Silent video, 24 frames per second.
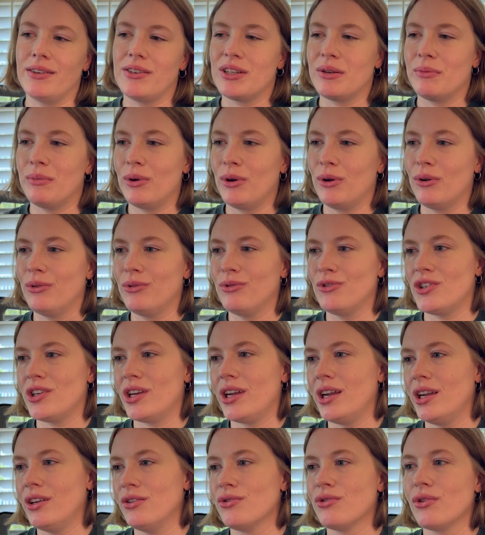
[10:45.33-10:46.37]
Simone,
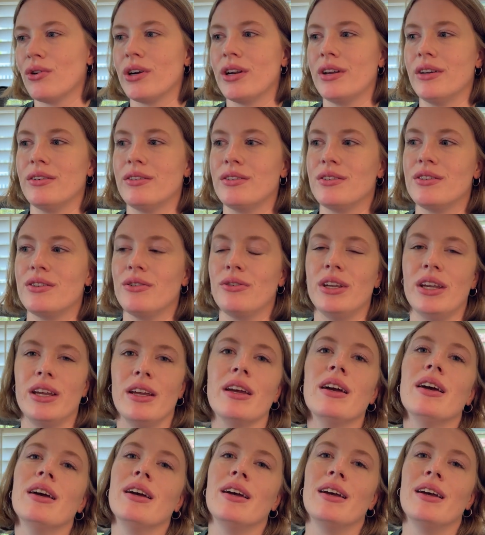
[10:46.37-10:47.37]
Jade, Jordan, Suni,